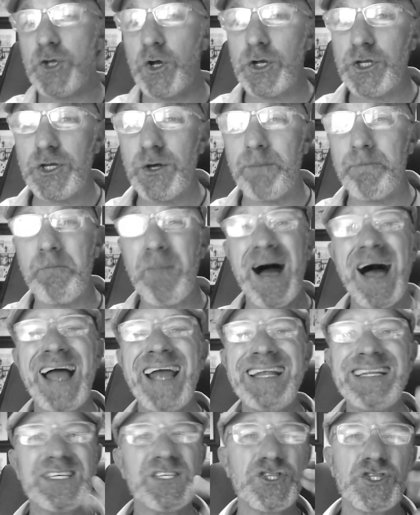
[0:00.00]
Your
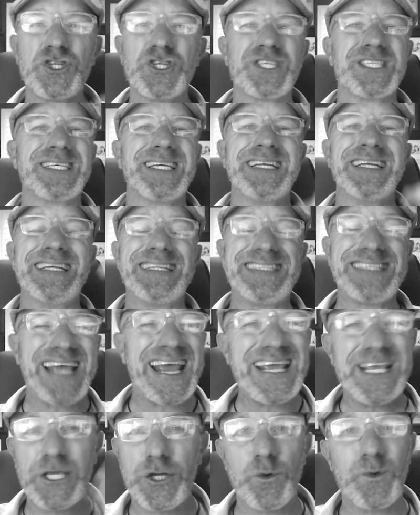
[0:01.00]
mind is just going to
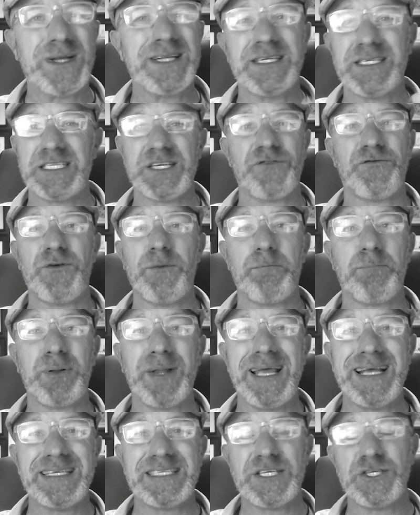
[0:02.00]
take you into different
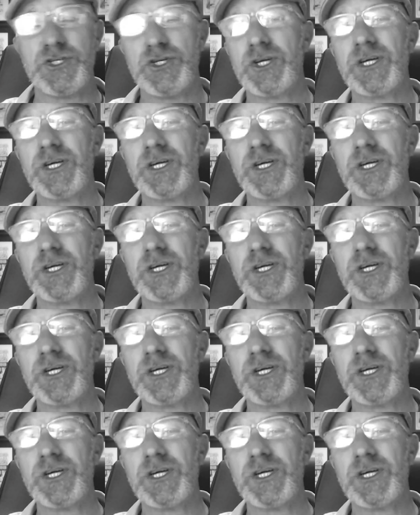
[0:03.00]
places.